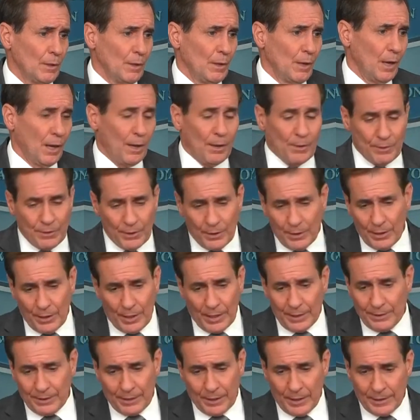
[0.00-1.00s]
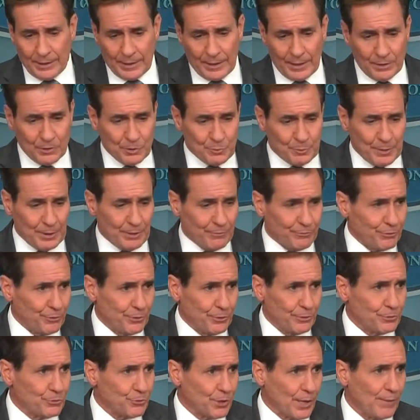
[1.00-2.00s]
I can't speak for
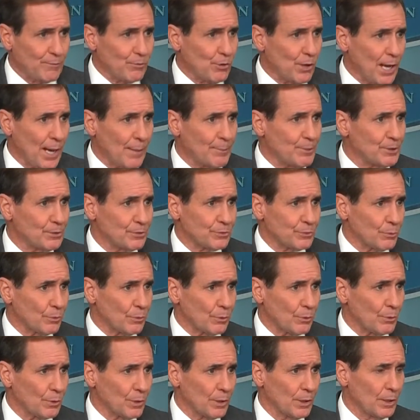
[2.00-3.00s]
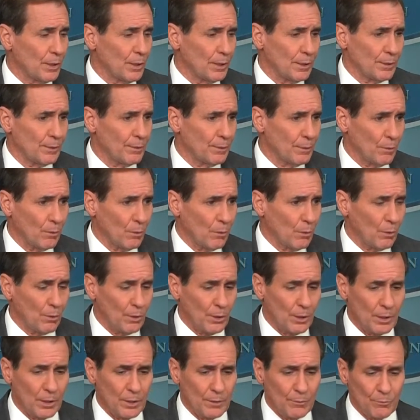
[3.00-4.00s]
their travel habits or
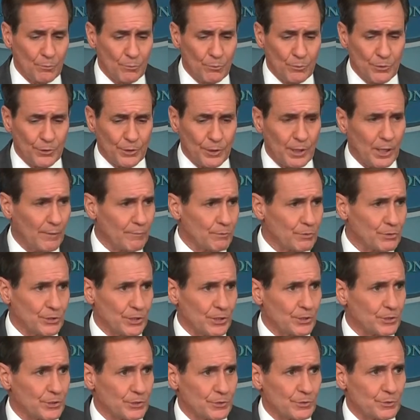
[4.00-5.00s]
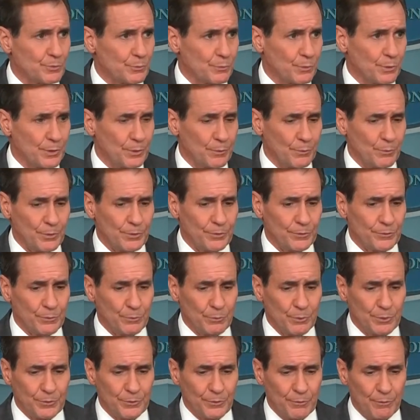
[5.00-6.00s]
their conversations
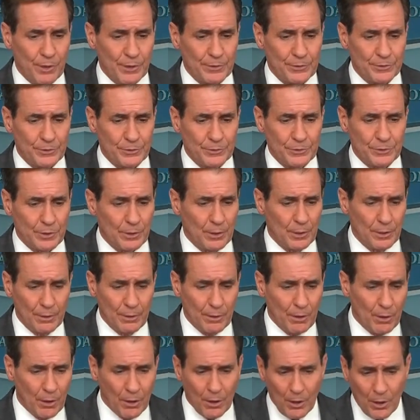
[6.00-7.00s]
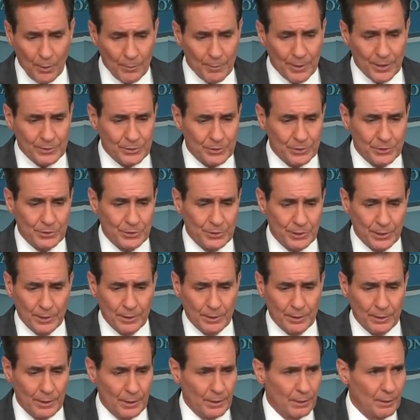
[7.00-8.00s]
with the Russians. Our message
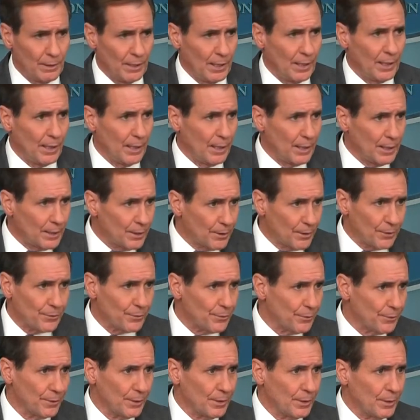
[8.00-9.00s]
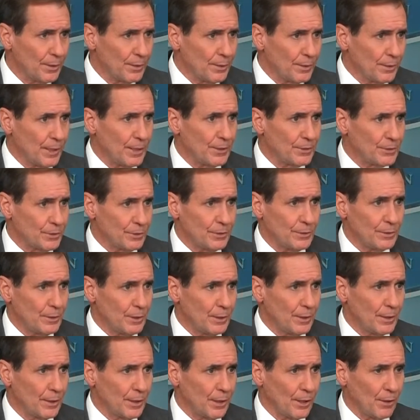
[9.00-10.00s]
to any other nation
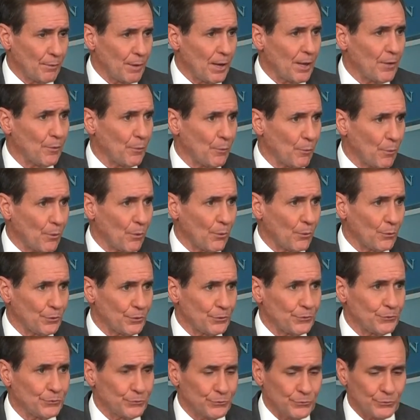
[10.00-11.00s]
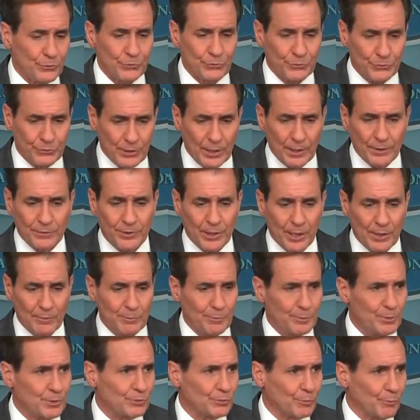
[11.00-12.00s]
around the world is, this is not a time to
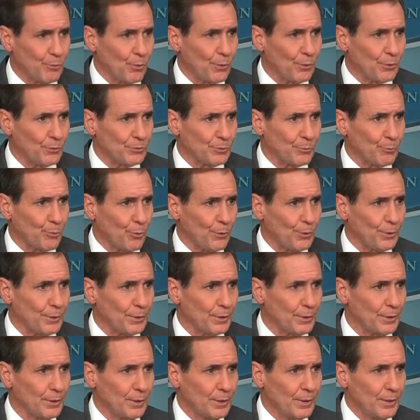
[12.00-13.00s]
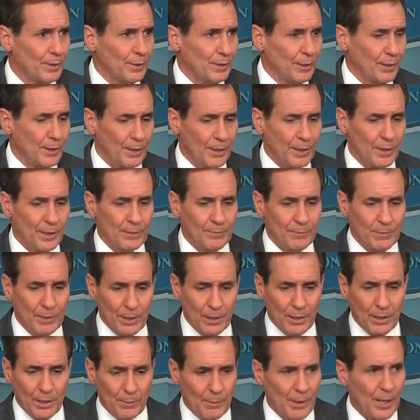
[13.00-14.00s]
be supporting
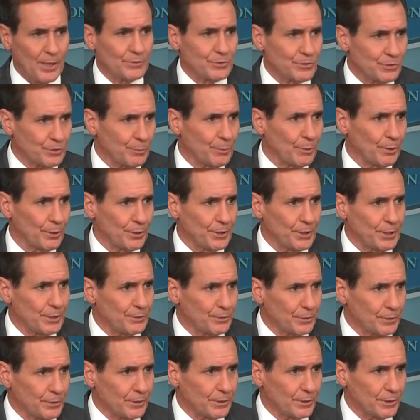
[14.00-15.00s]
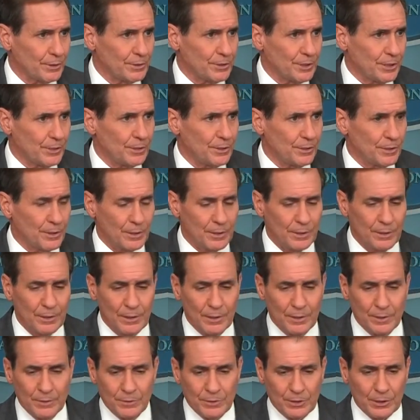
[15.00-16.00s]
Hamas's ability to continue
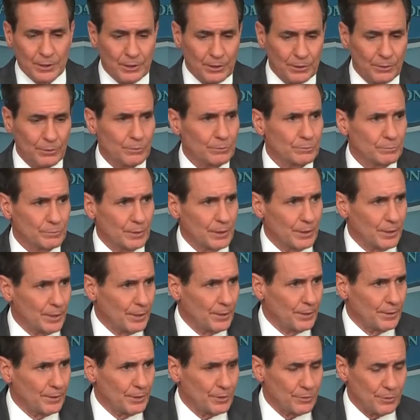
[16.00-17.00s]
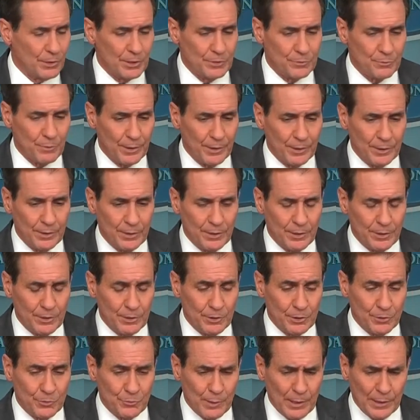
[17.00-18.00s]
to kill
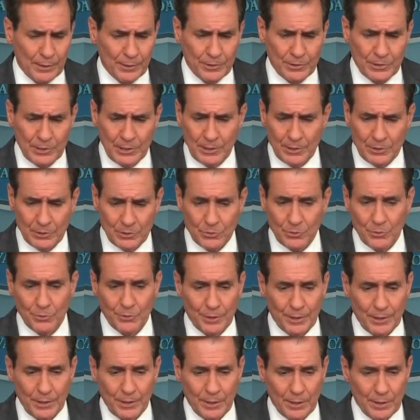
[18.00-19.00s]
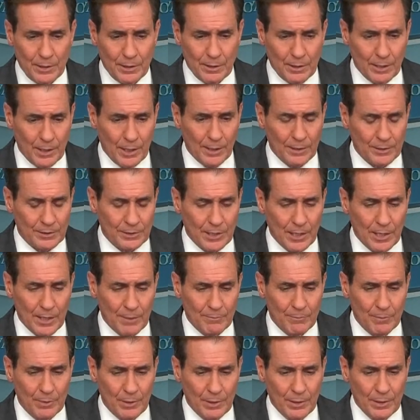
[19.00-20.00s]
Israelis, and it's certainly not a
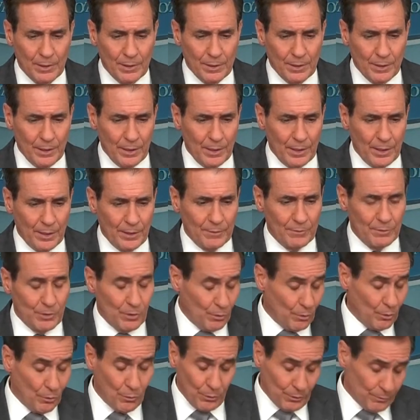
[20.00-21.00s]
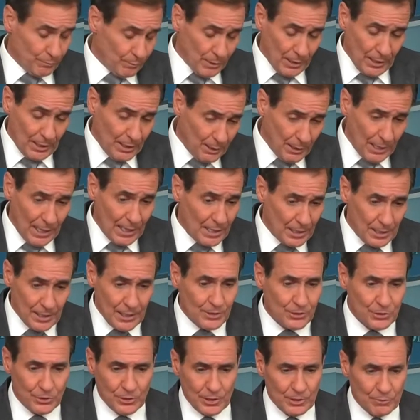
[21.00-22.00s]
time, or any
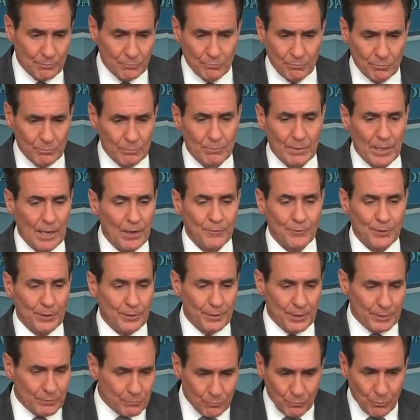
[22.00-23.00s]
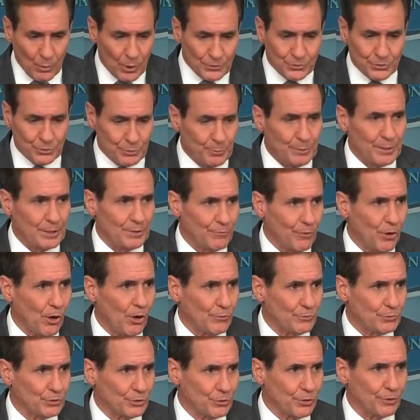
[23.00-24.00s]
nation that out there that wants to be
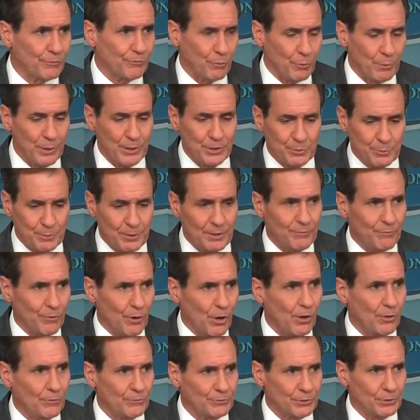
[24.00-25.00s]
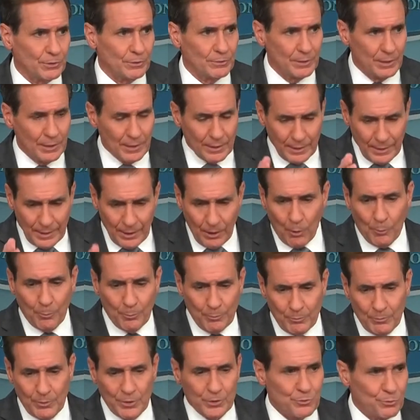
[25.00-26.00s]
involved should look for ways to be involved to
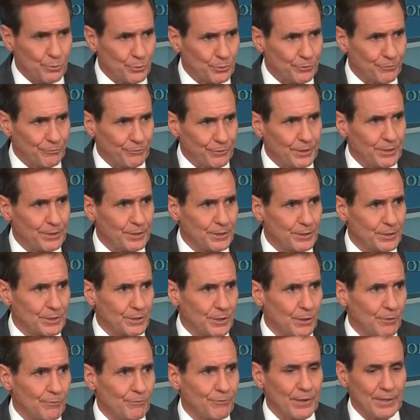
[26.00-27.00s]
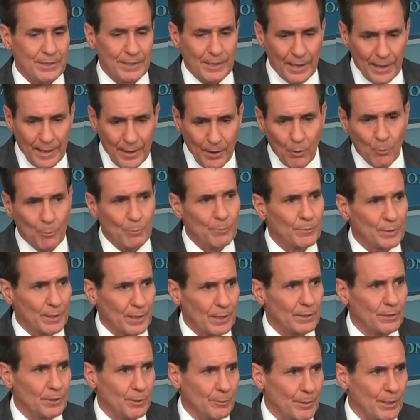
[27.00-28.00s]
help Israel defend itself and to help
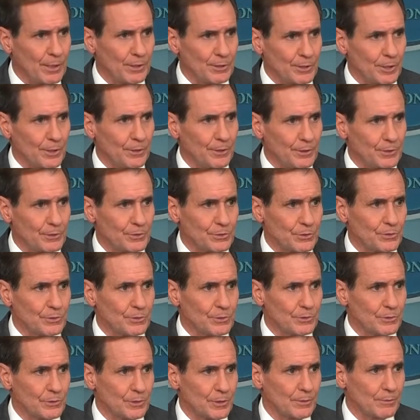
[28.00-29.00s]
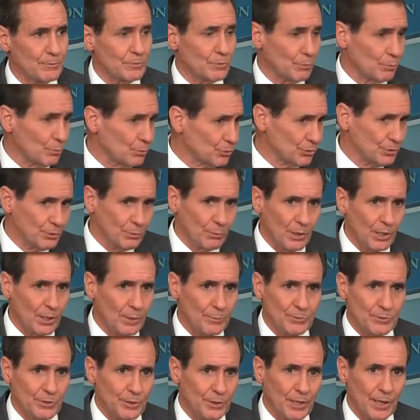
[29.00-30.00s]
get humanitarian assistance in. So we'll see what
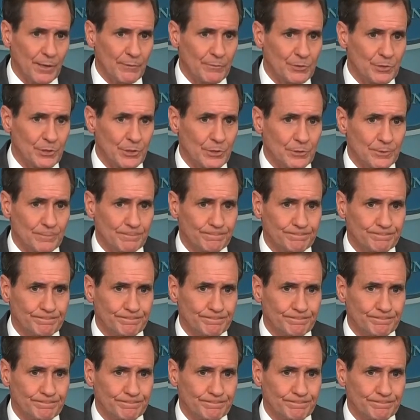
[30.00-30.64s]
comes of the conversation.